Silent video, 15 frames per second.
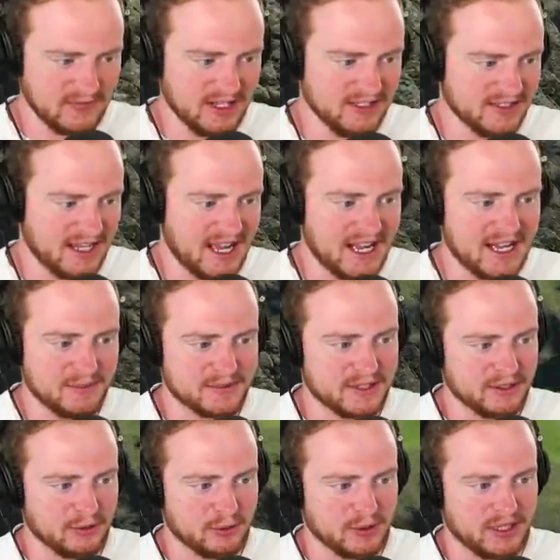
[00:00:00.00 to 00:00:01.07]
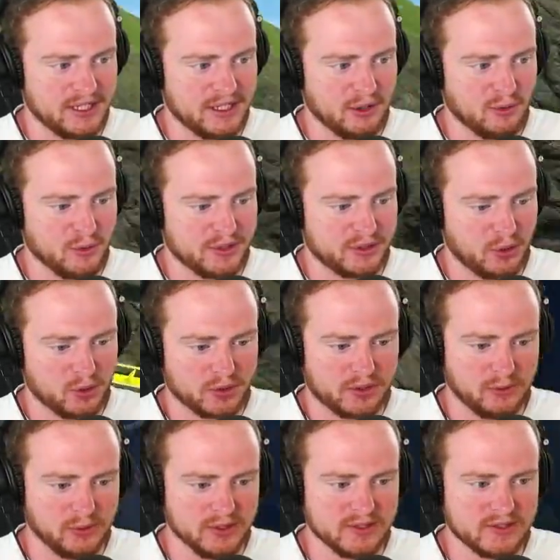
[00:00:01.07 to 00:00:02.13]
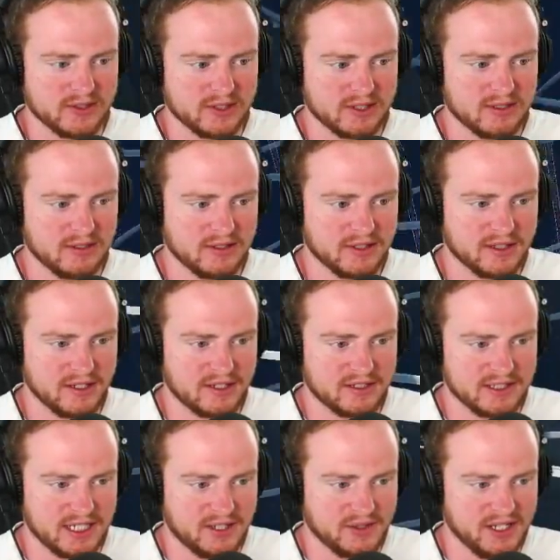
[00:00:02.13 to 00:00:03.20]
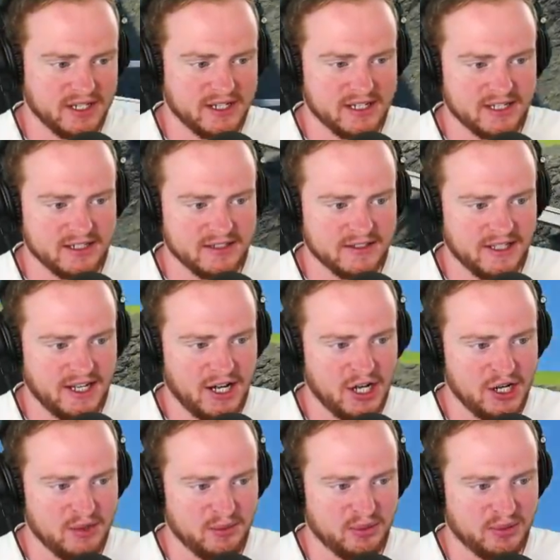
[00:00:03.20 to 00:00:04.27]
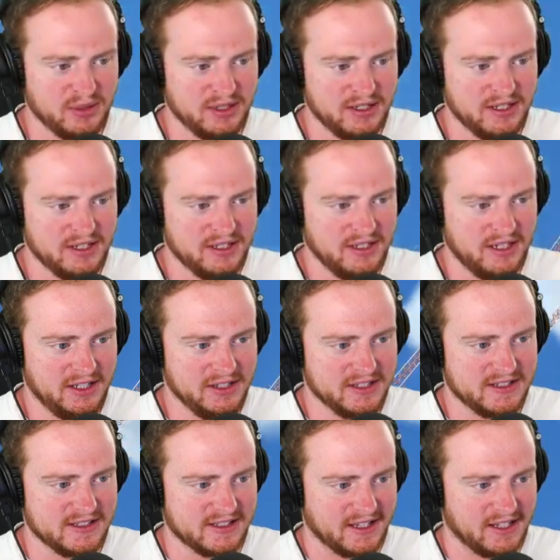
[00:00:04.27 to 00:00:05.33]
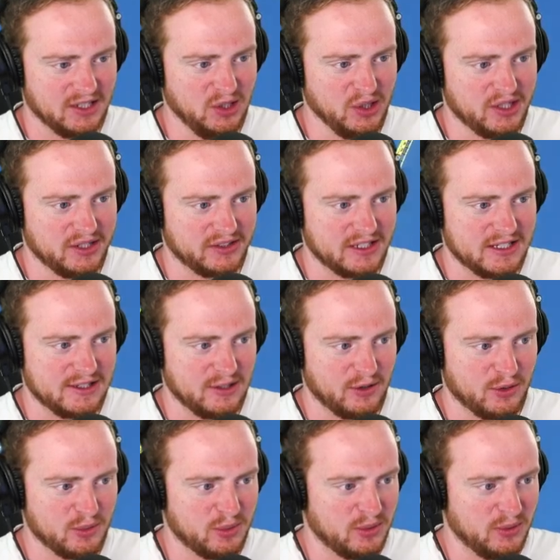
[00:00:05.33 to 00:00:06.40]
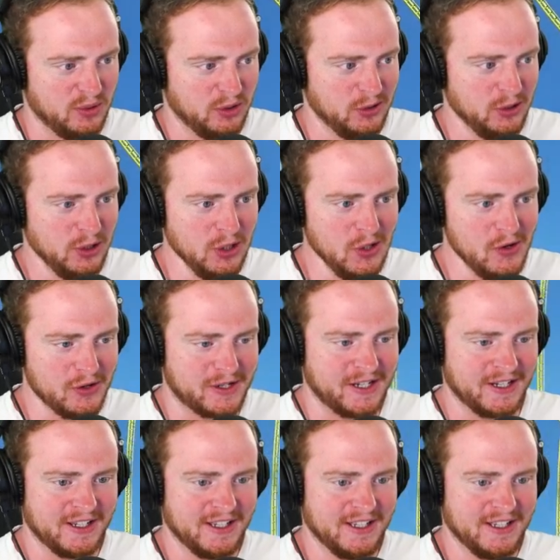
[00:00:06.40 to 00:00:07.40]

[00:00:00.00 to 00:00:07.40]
It's absolutely redonkulous. Down here, up, and this is it. Look at this loop. Look!